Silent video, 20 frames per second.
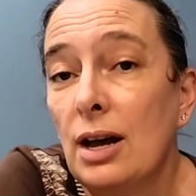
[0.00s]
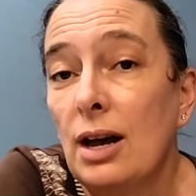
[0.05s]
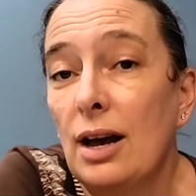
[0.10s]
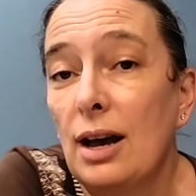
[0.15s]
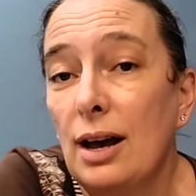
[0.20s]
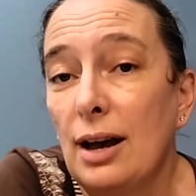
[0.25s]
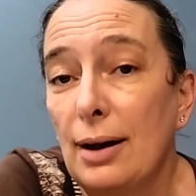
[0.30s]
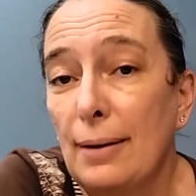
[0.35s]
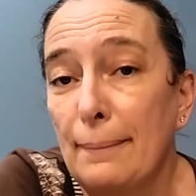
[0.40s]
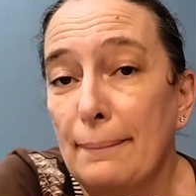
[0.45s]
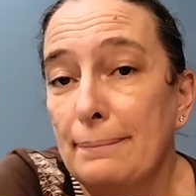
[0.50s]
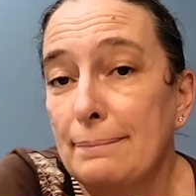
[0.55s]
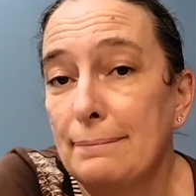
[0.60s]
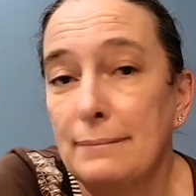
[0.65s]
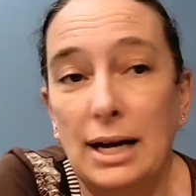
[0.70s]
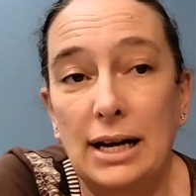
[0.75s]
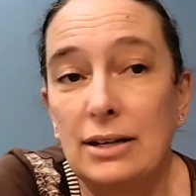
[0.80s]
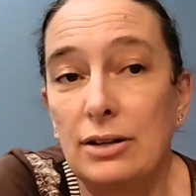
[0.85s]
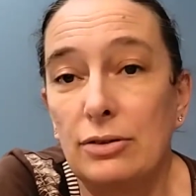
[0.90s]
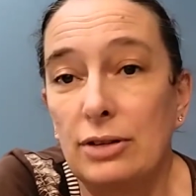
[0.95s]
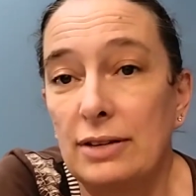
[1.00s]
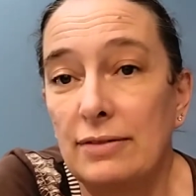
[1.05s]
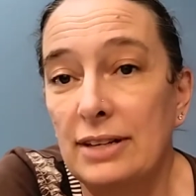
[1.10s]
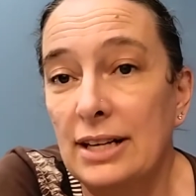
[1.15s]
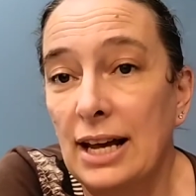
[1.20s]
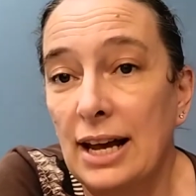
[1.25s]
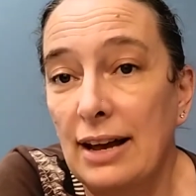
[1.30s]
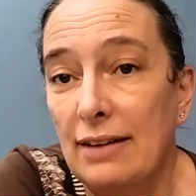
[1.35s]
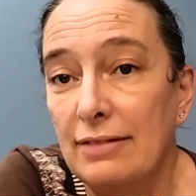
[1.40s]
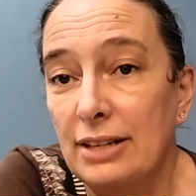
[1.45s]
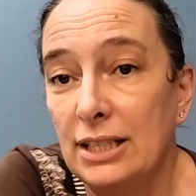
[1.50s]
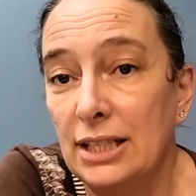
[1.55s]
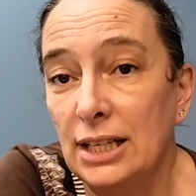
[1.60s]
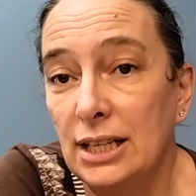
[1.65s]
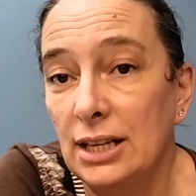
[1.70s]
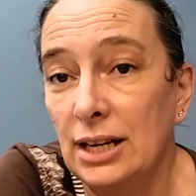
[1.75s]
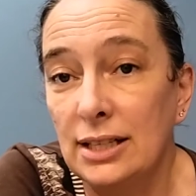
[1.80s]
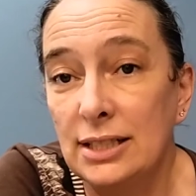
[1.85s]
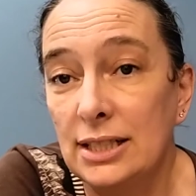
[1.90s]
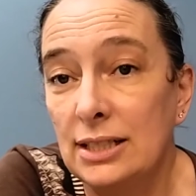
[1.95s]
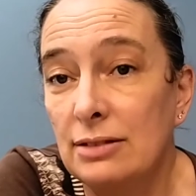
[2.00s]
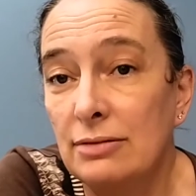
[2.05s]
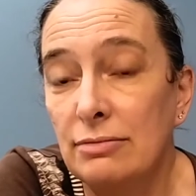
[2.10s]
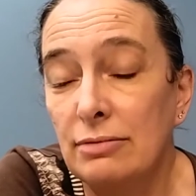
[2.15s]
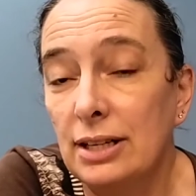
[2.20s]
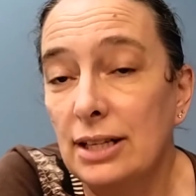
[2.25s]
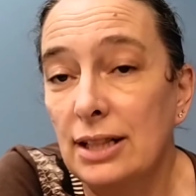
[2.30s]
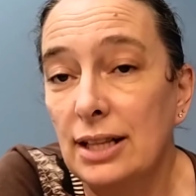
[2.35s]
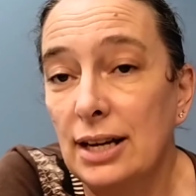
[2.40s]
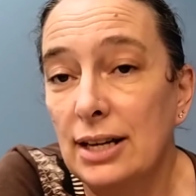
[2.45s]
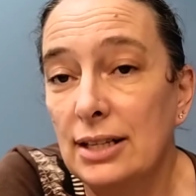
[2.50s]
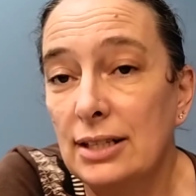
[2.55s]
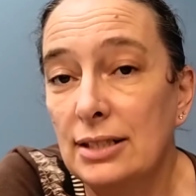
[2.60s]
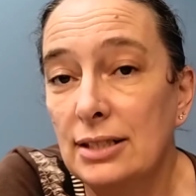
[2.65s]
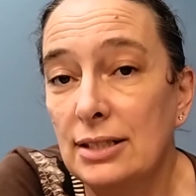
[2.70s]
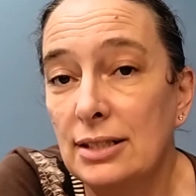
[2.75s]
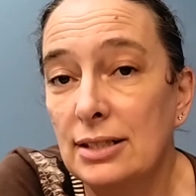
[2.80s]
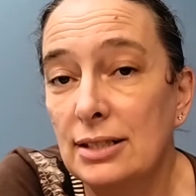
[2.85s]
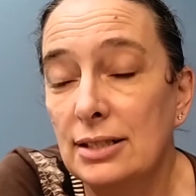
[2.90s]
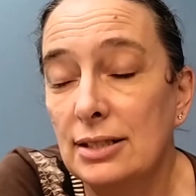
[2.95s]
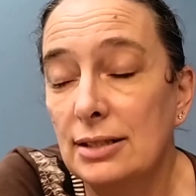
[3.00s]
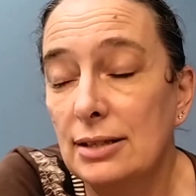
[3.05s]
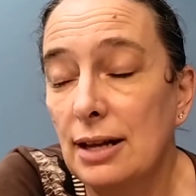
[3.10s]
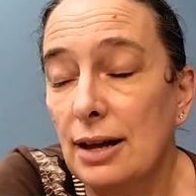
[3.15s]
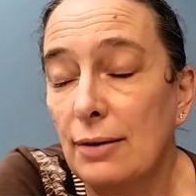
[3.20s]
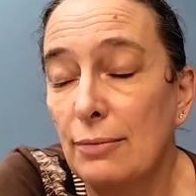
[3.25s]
I don't even have any. I didn't realize